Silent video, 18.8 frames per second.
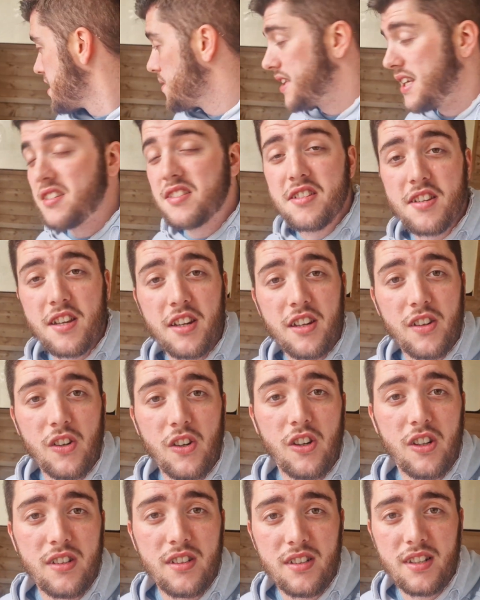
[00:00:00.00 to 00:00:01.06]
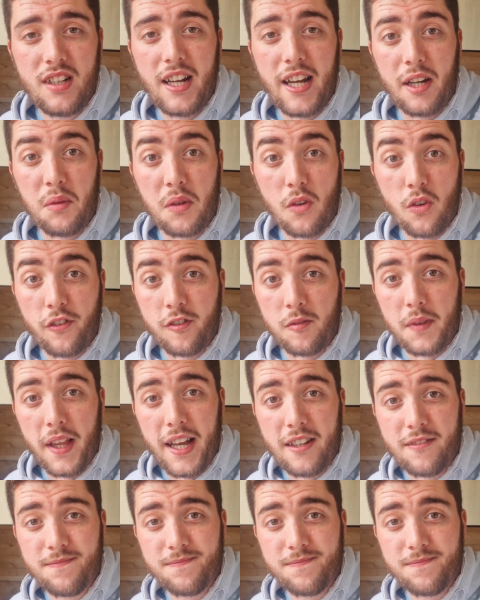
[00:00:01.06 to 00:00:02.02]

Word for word: where this is going to go, and then we'll go from there.